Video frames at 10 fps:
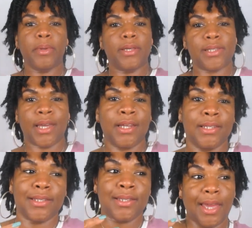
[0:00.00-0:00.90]
because
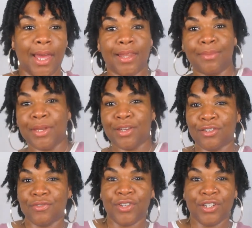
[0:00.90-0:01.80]
honestly i like making
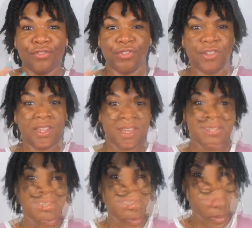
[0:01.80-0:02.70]
those videos for you
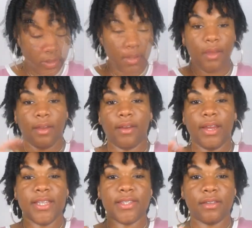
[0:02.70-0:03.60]
guys as well all
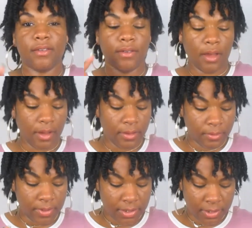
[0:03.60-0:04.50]
right so all the
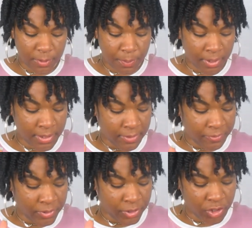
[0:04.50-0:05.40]
rest of these products i'm
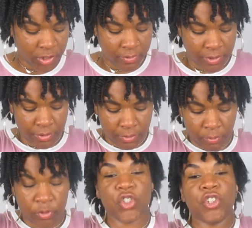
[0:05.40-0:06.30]
fixing to share
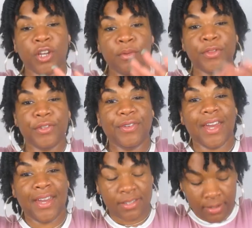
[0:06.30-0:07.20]
with share with you
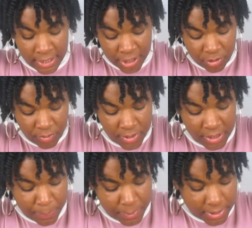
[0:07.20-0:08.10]
guys are actual
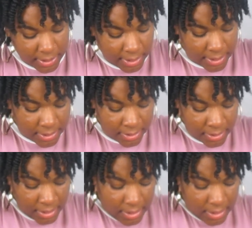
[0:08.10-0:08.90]
sample sizes